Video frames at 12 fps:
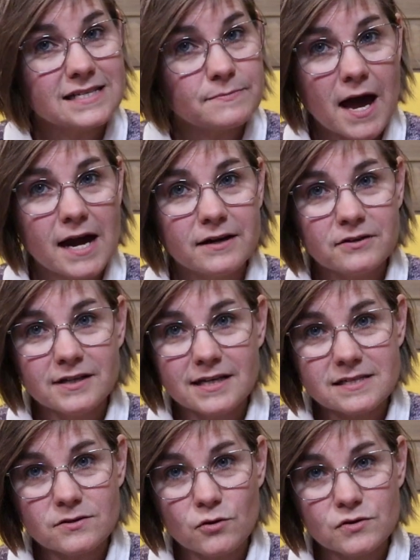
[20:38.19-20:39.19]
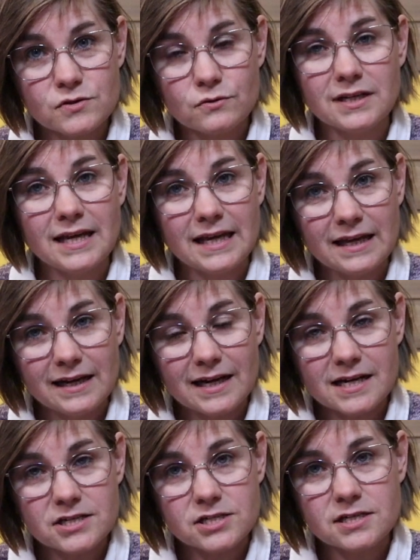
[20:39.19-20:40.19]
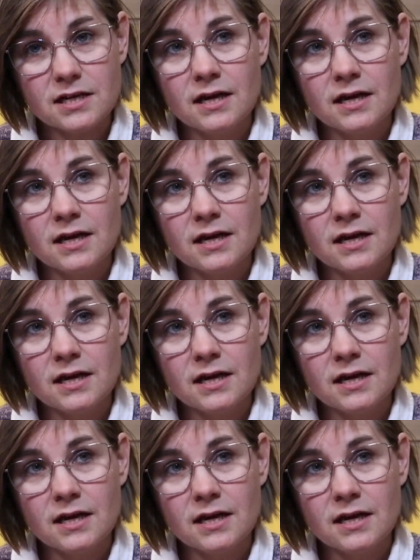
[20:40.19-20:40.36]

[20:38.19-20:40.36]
pattern is also in English.